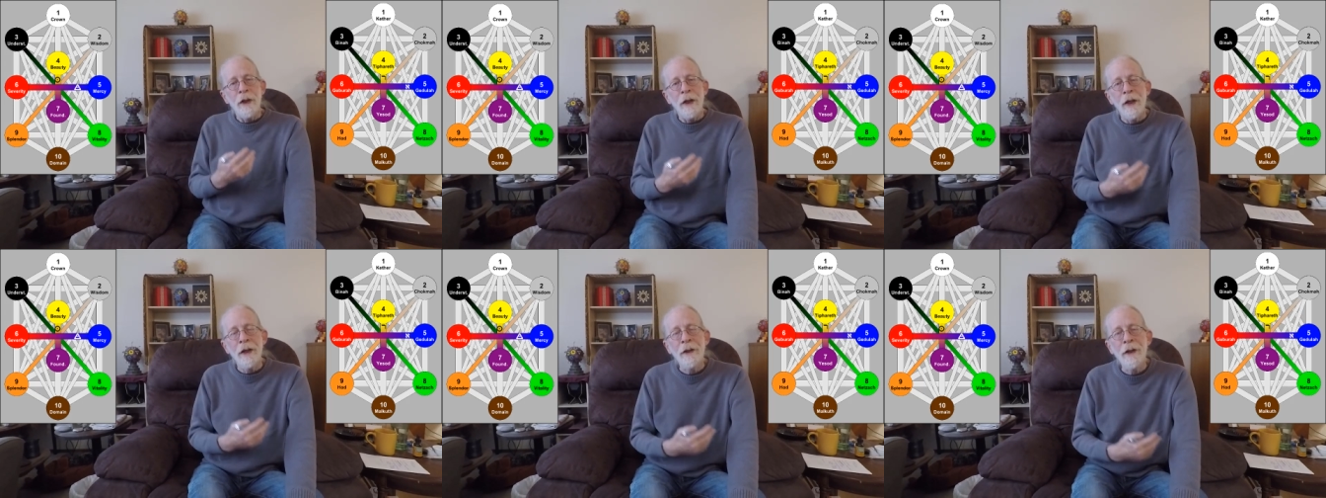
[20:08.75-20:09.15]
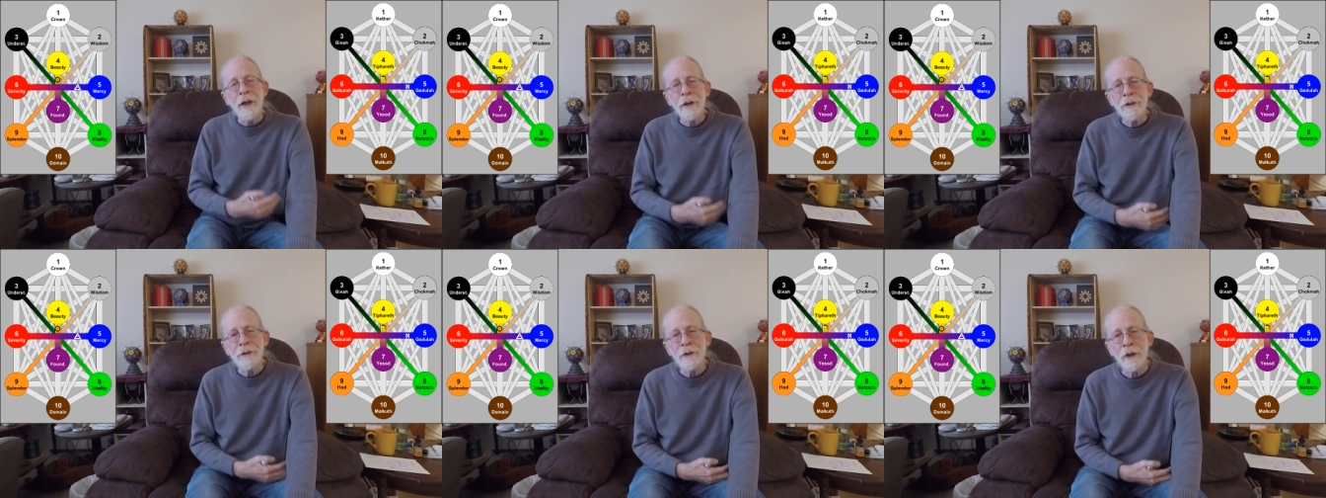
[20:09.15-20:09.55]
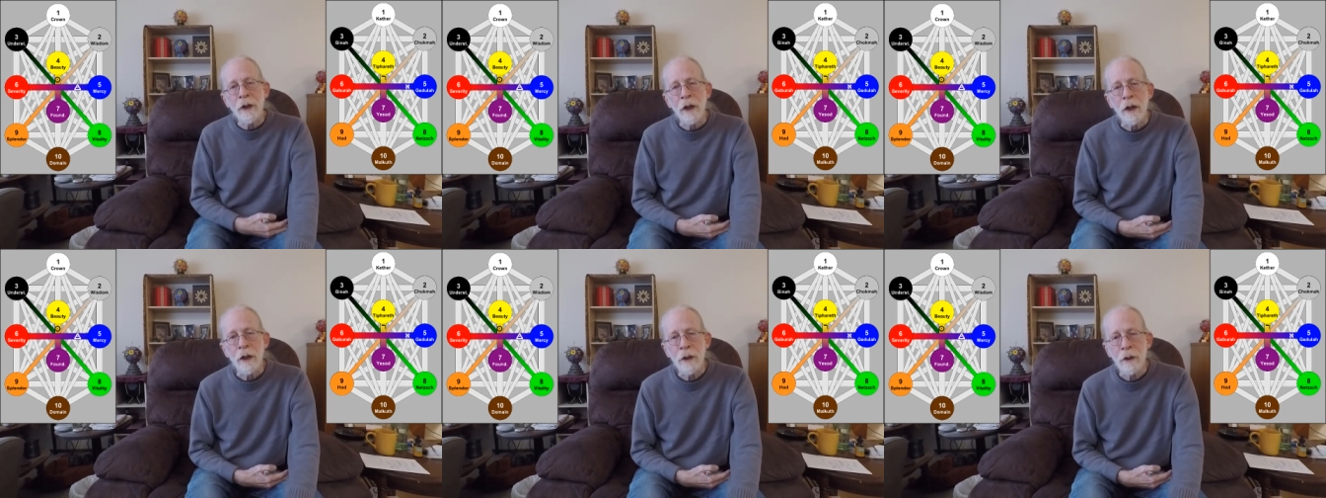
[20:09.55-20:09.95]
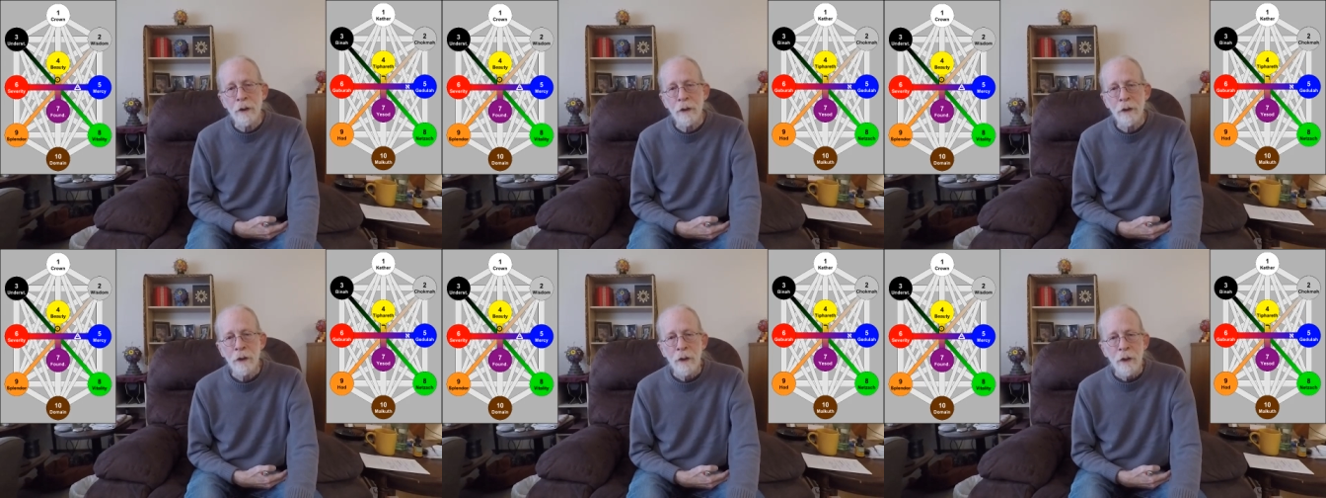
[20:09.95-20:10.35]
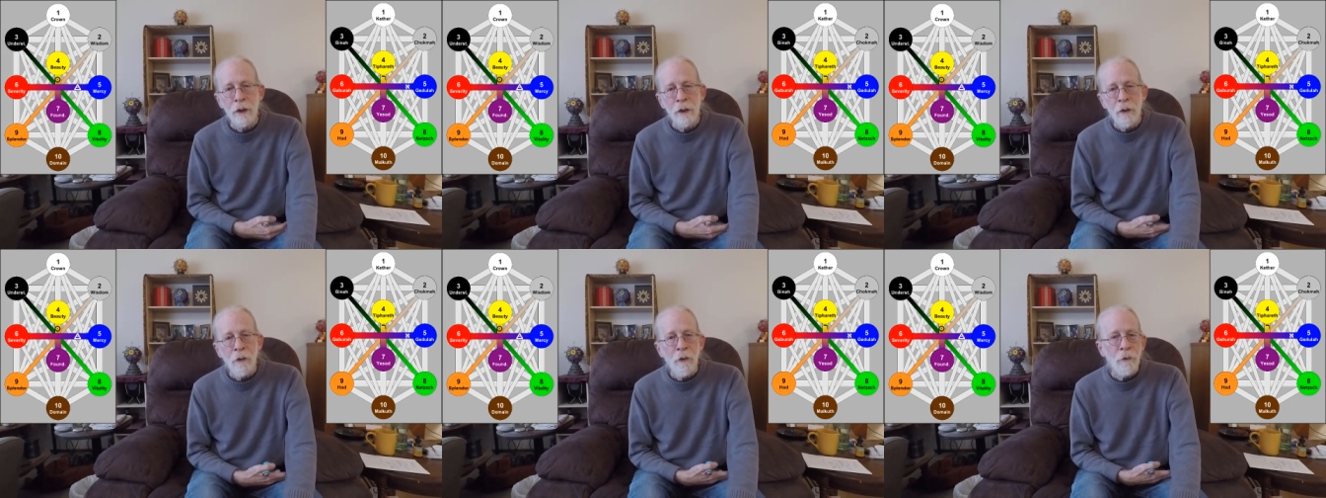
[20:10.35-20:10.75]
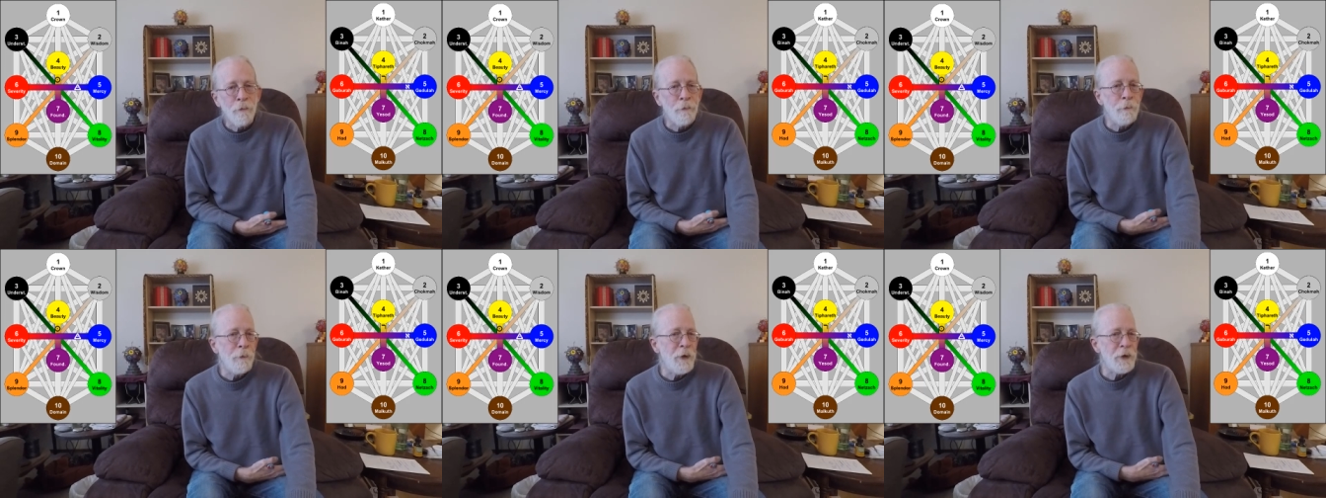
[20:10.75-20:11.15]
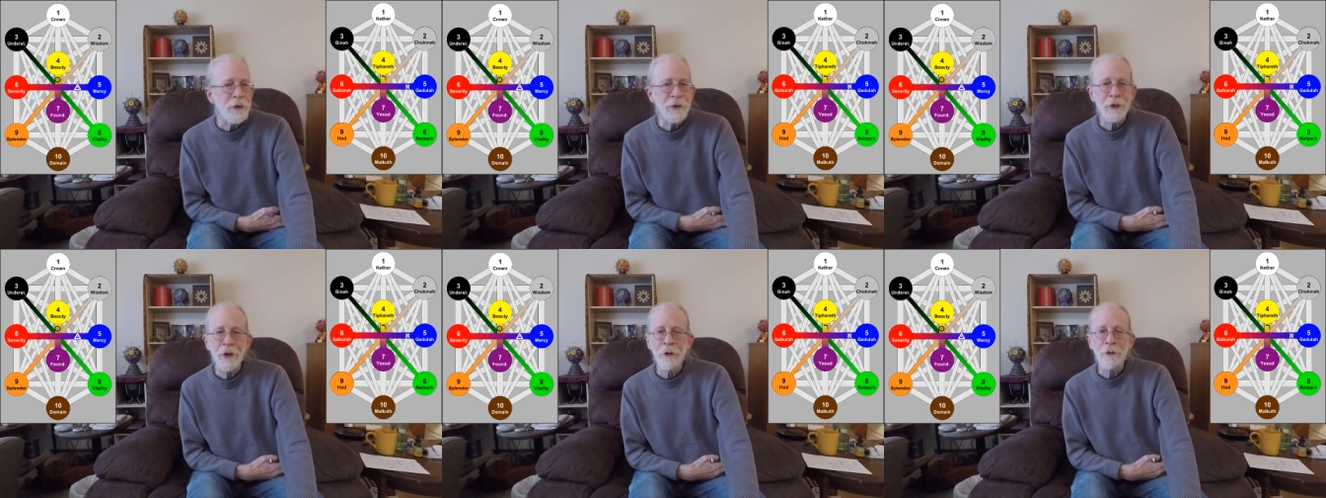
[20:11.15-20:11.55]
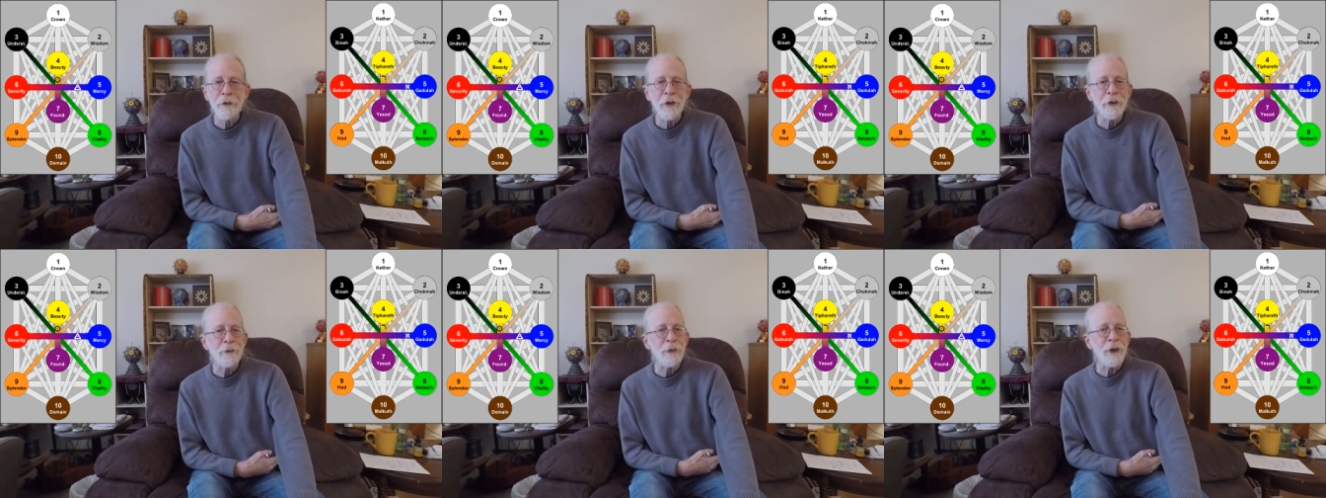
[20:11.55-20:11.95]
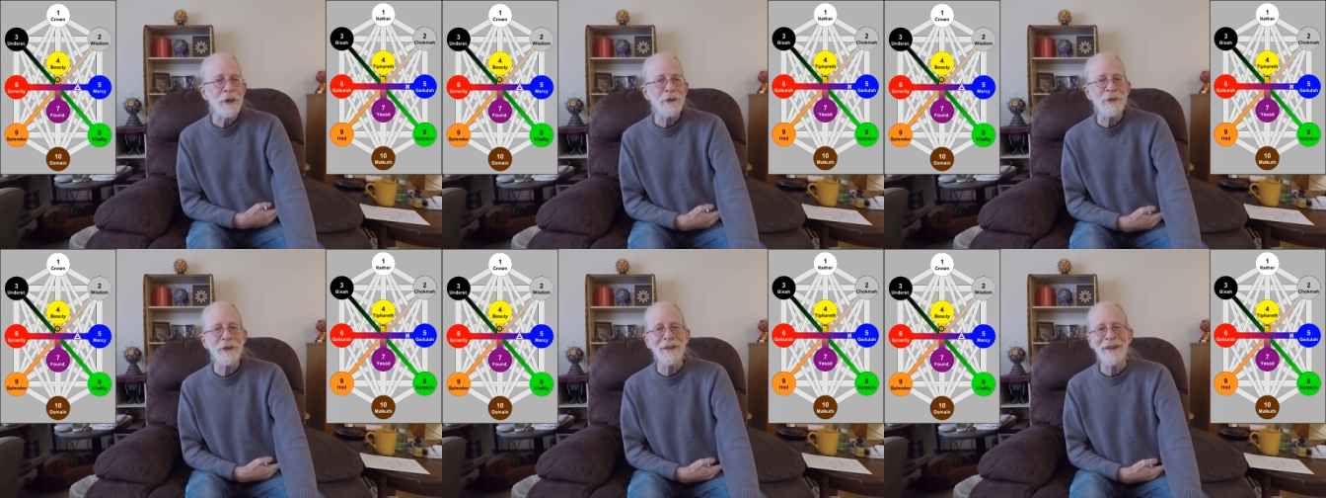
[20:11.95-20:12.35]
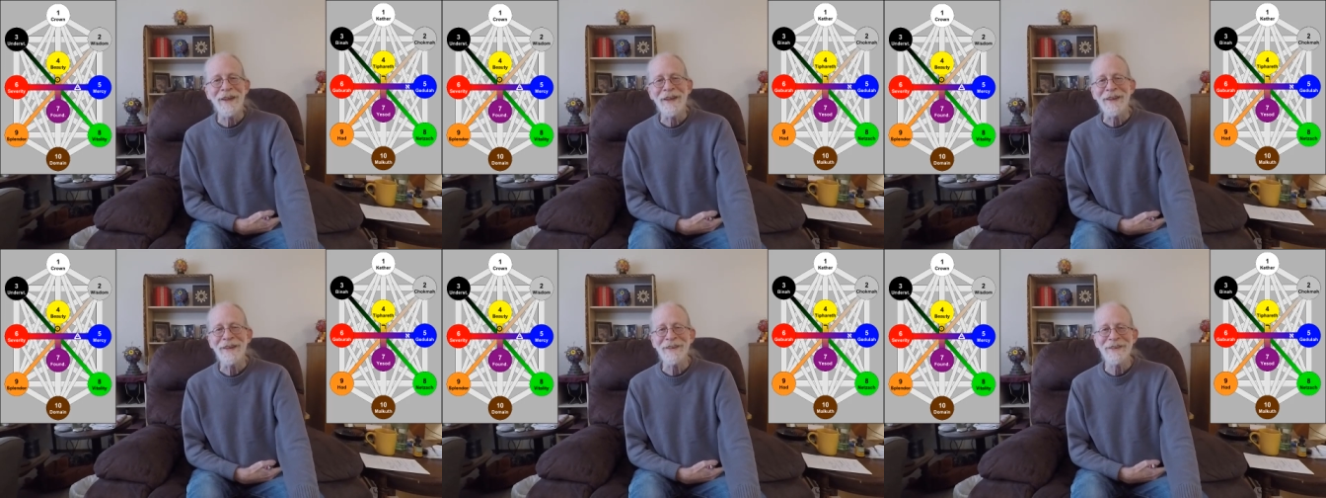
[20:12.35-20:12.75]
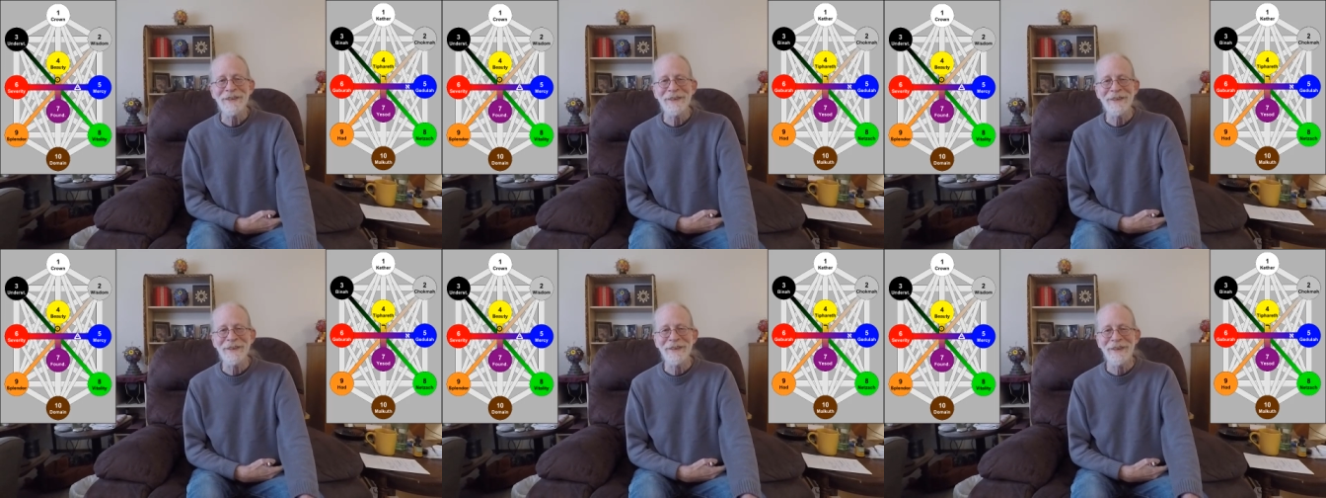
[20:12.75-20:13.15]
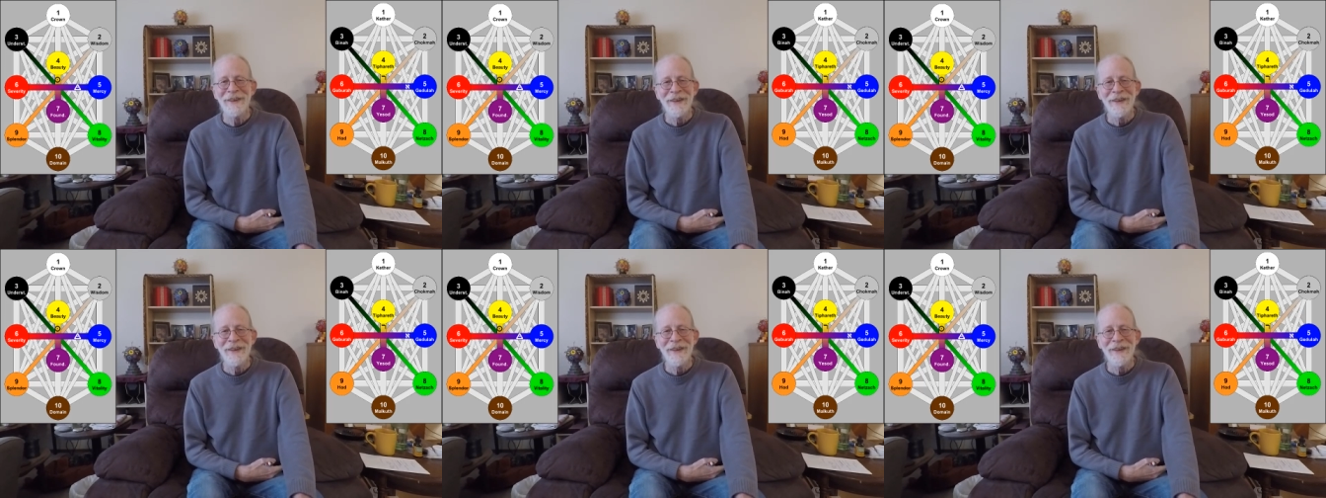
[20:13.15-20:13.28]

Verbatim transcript: and Netzach, the, the self that resonates,